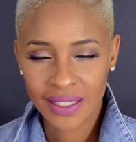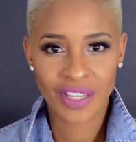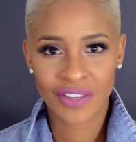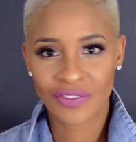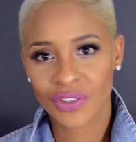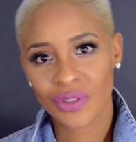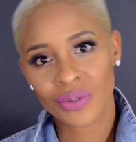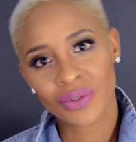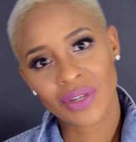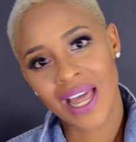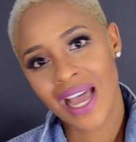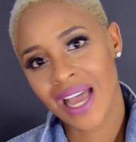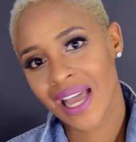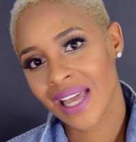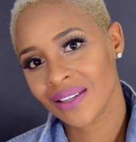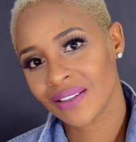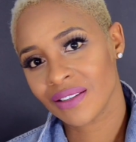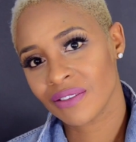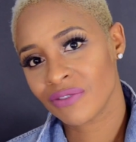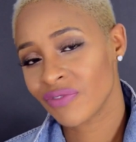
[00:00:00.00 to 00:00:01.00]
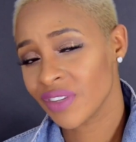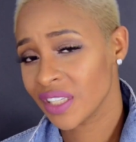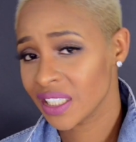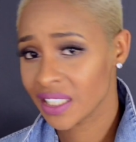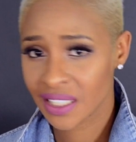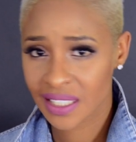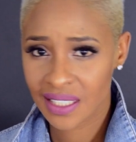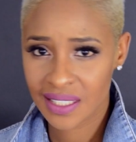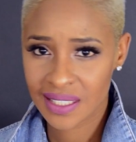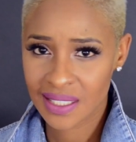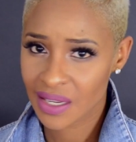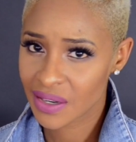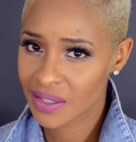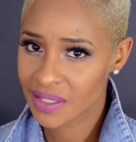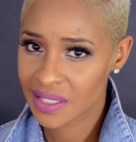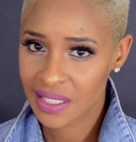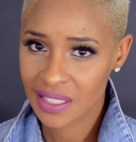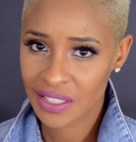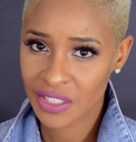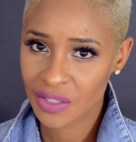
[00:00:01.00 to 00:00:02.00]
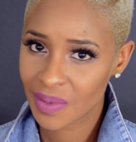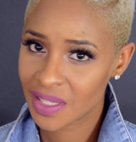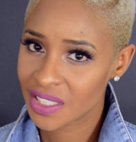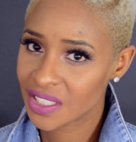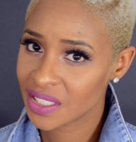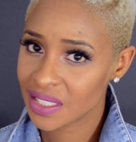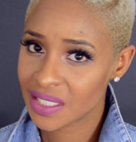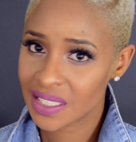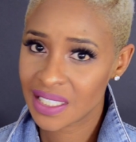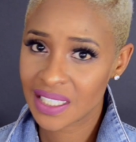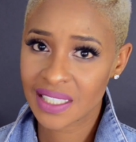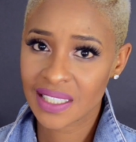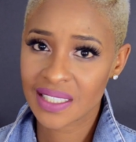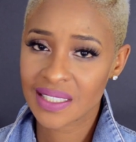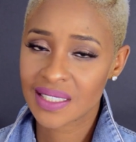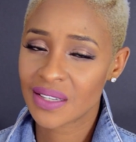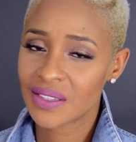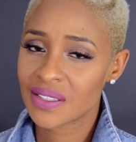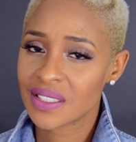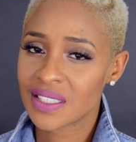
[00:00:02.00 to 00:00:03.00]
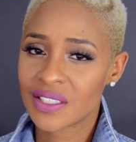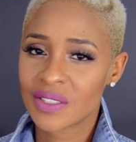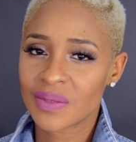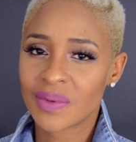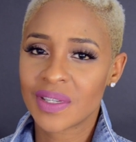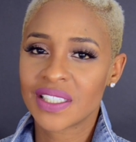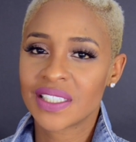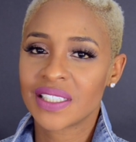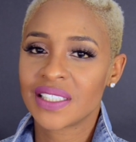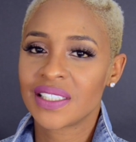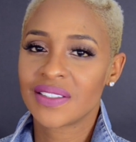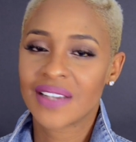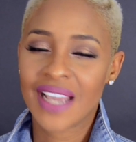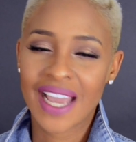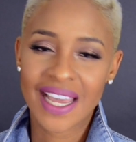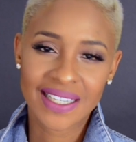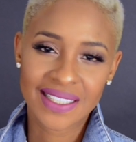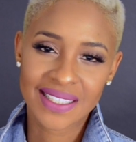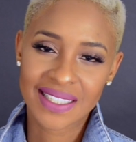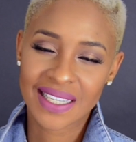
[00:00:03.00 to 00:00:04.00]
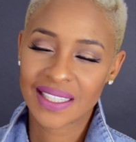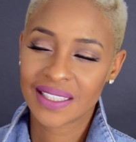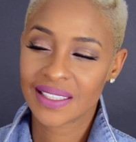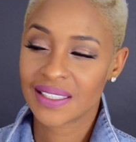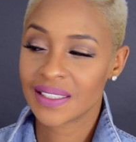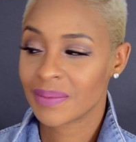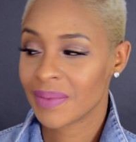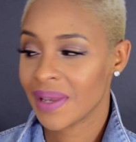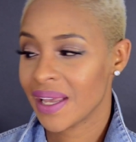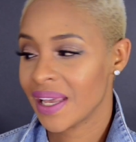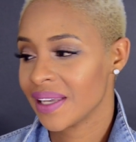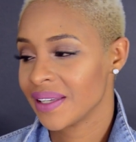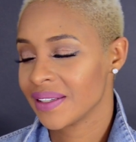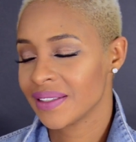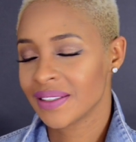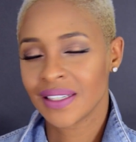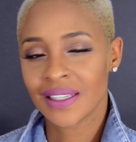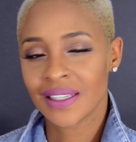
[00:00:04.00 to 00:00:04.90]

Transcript: If you're not feeling a certain situation or digging a certain situation, you gotta say, look, man,